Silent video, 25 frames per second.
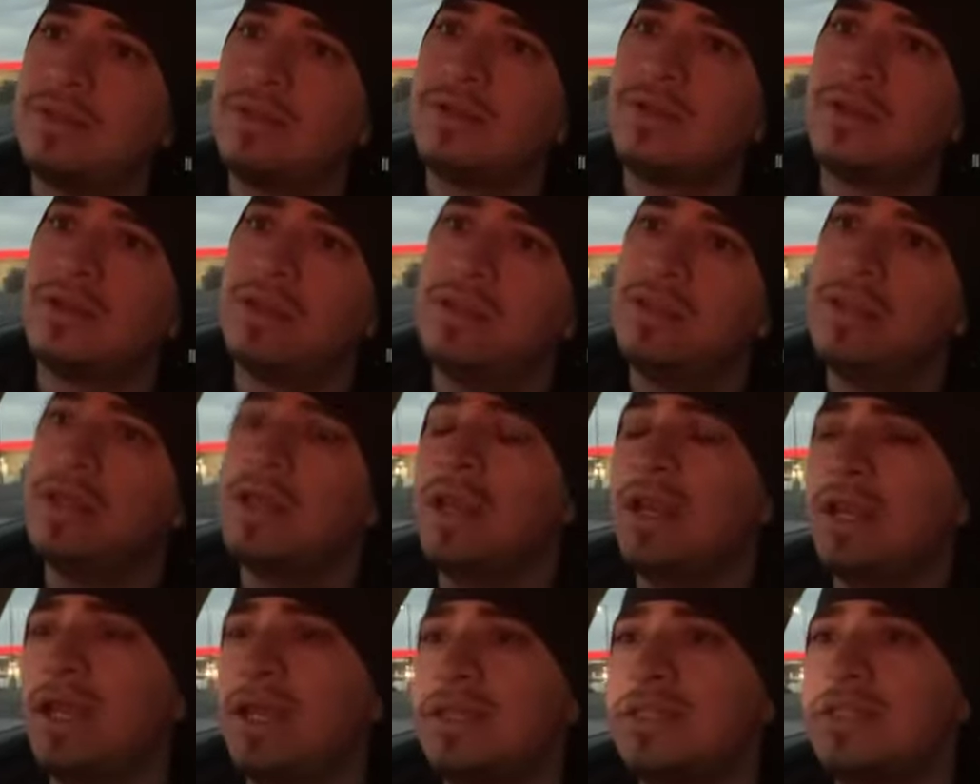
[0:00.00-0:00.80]
And then
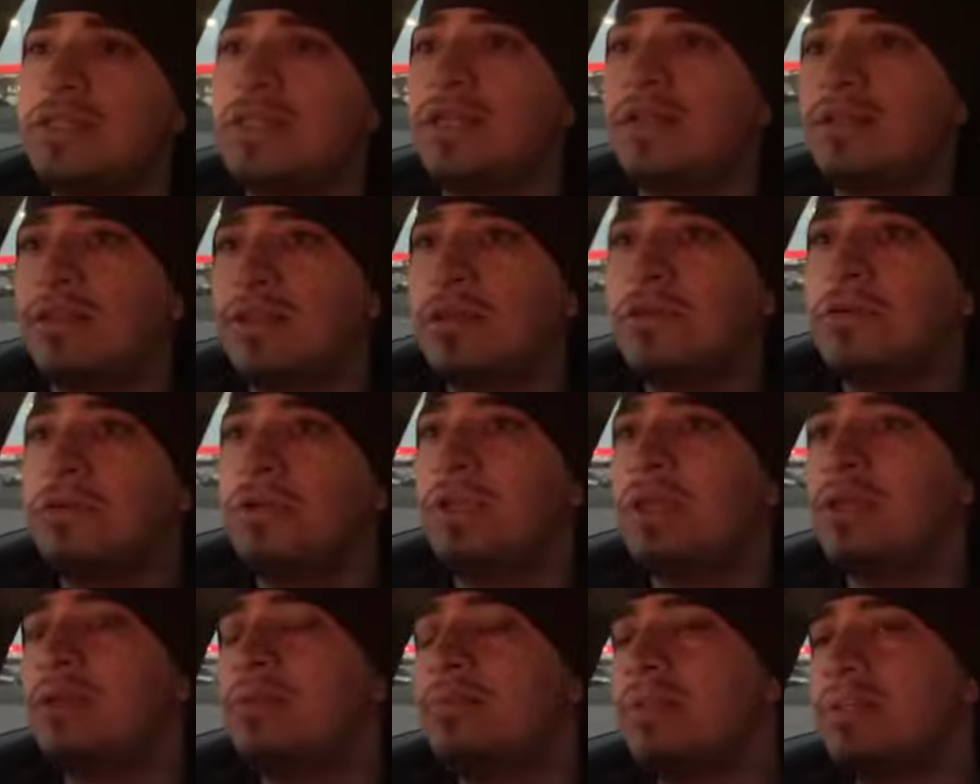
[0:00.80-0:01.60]
I got sick
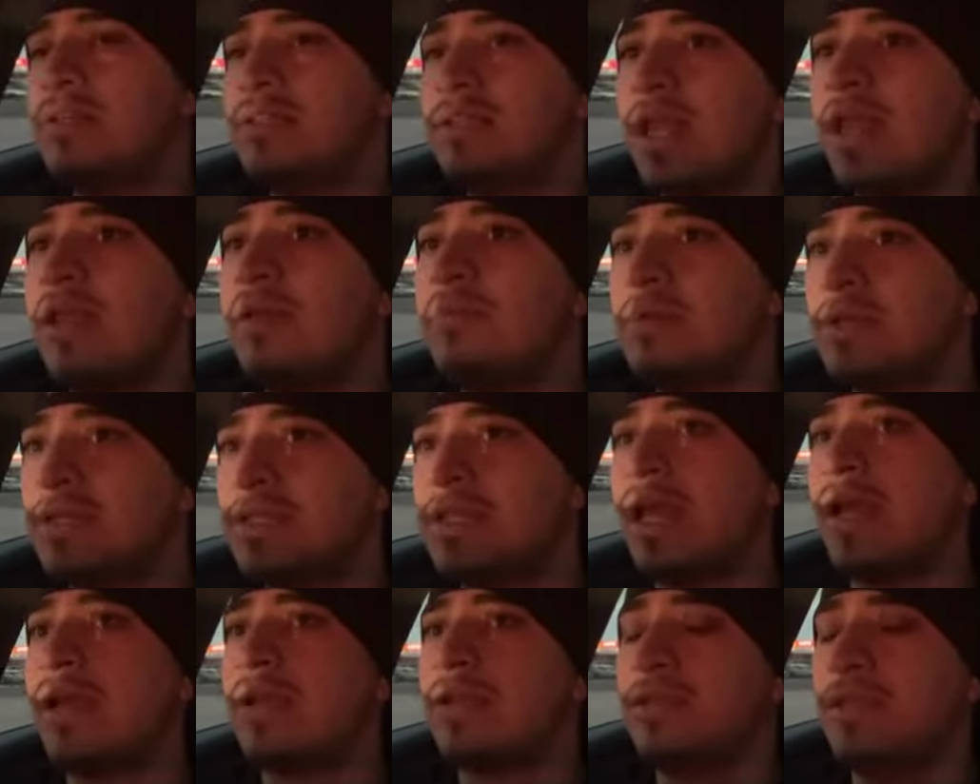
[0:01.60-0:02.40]
literally the same
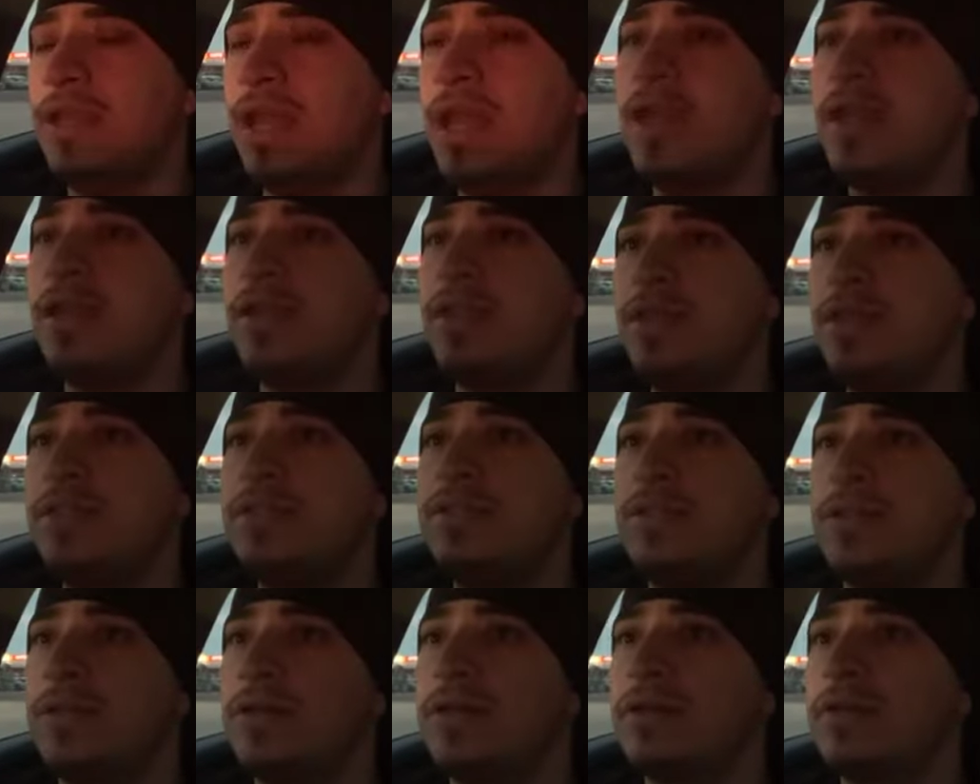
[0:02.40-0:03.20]
exact day this
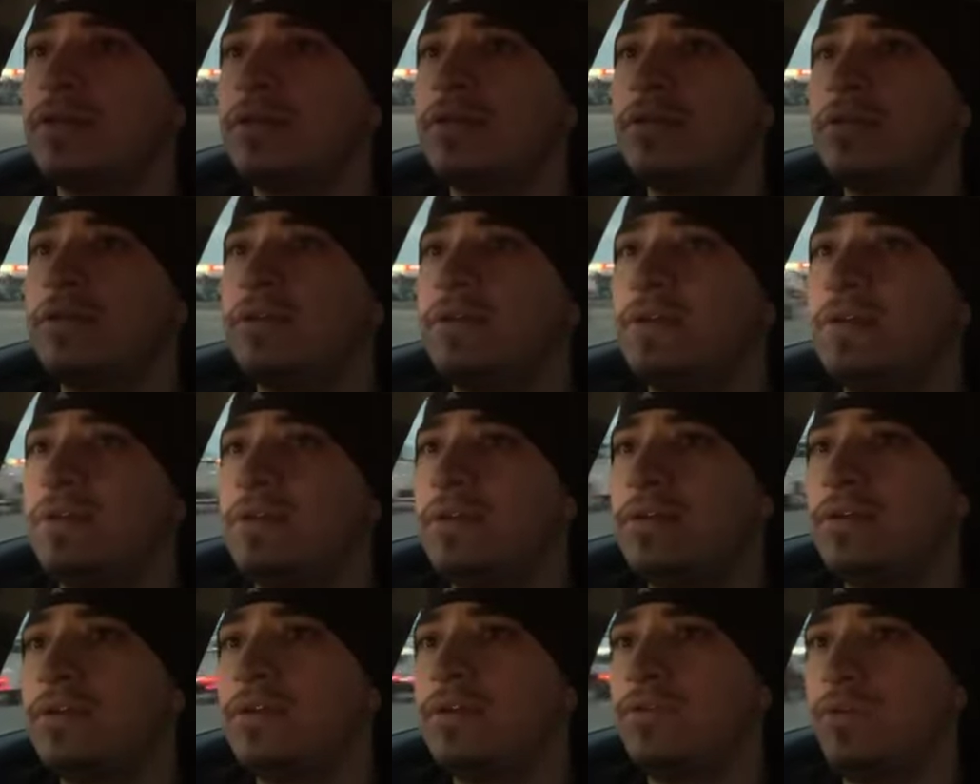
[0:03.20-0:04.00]
year
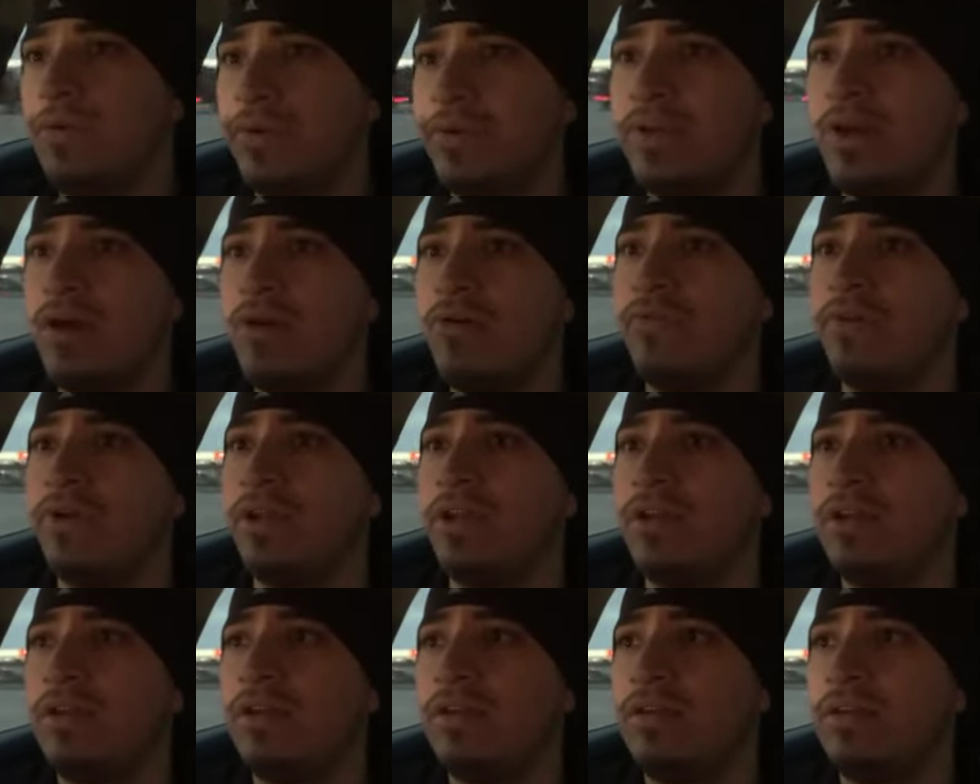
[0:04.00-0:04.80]
with COVID,
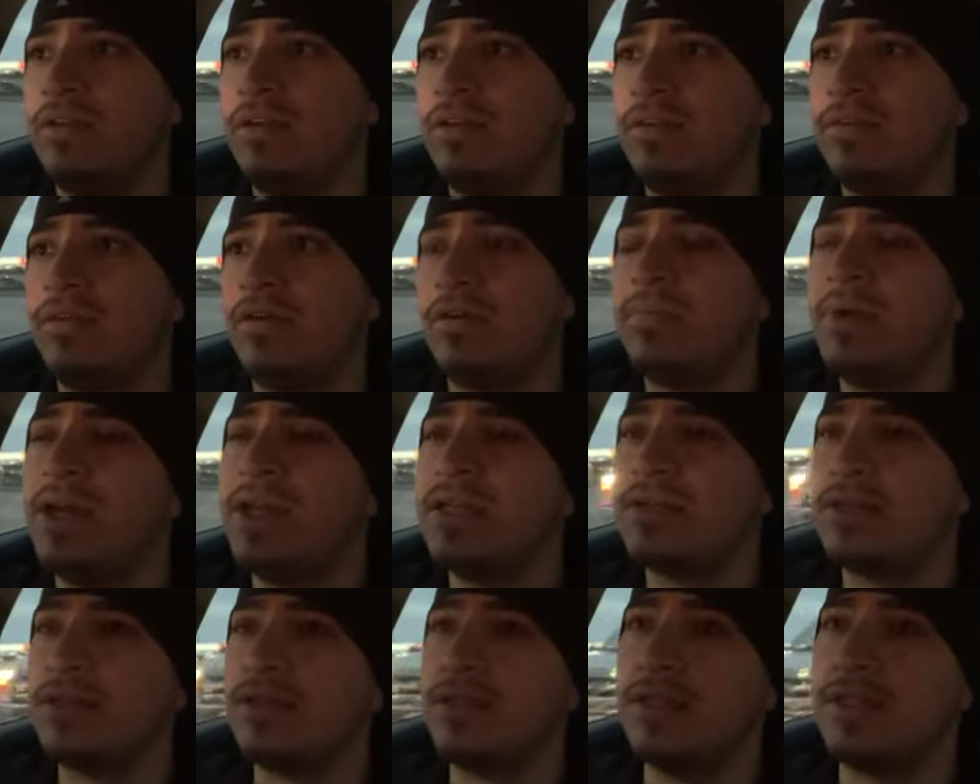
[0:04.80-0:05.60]
or
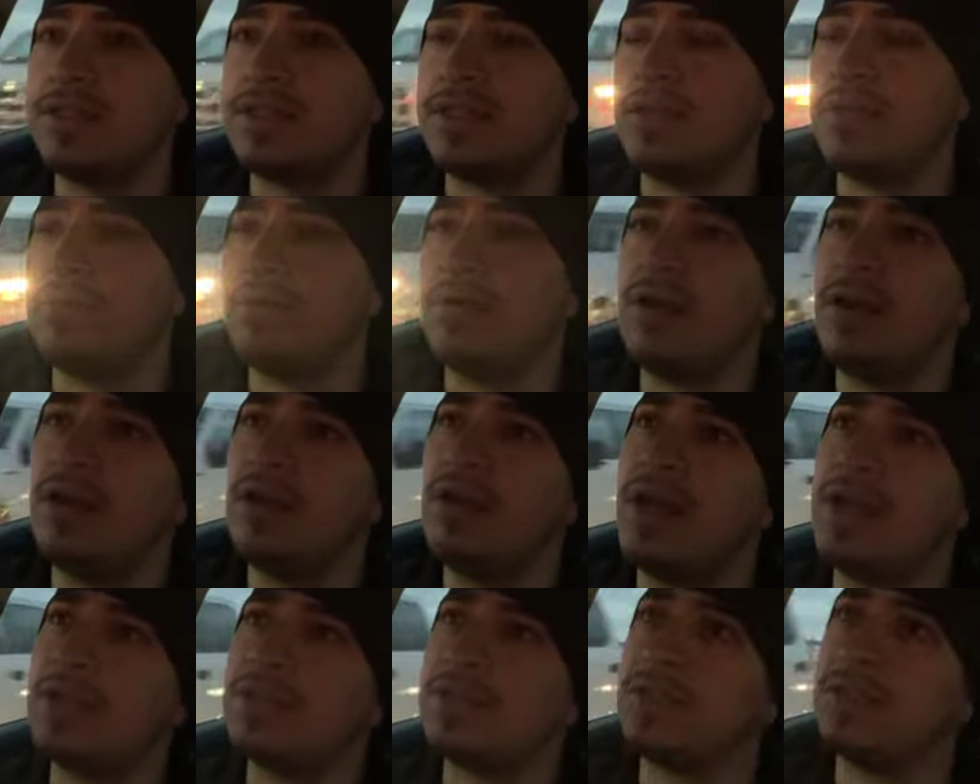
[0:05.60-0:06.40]
basically the same. Well,
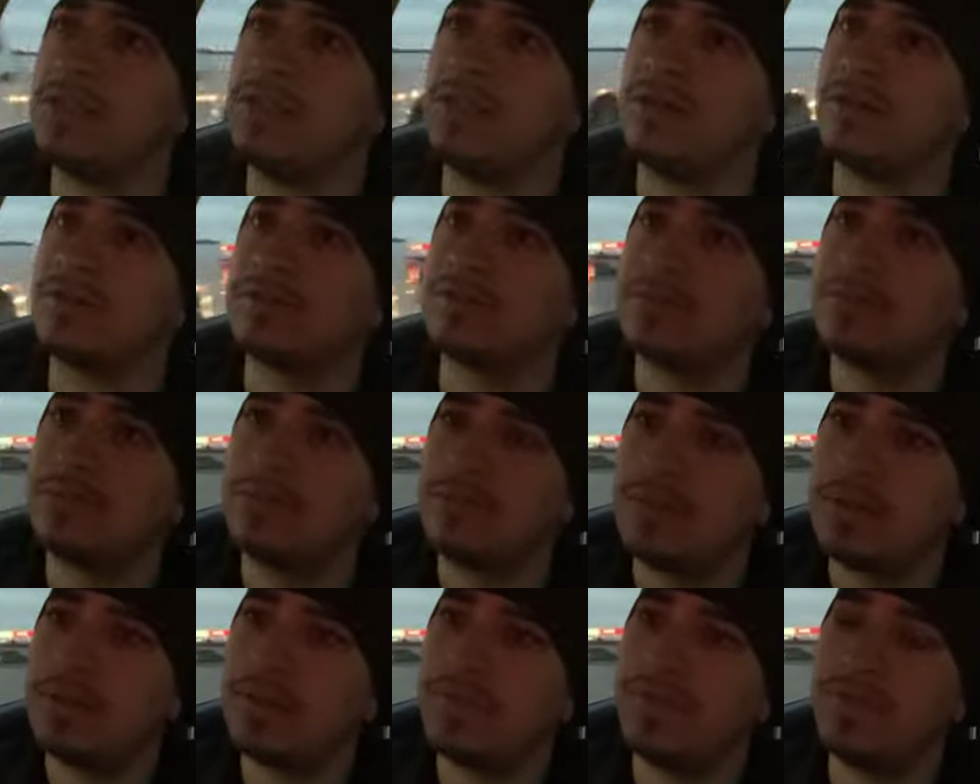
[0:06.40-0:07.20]
actually, no
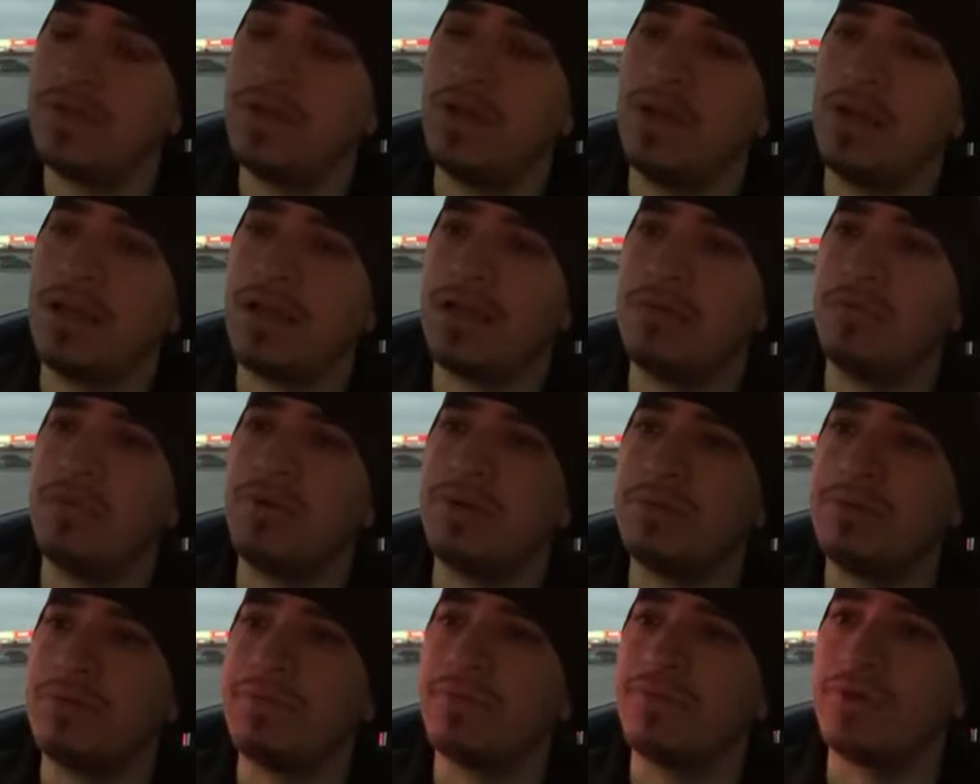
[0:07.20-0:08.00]
a few uh, like a week
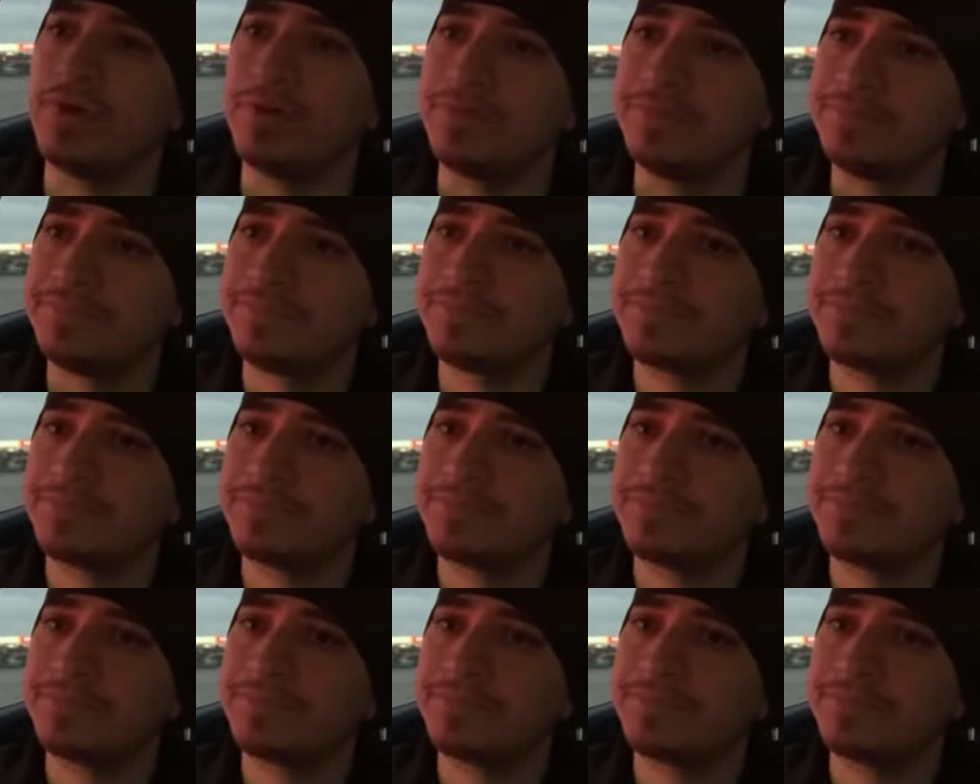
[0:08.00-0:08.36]
before.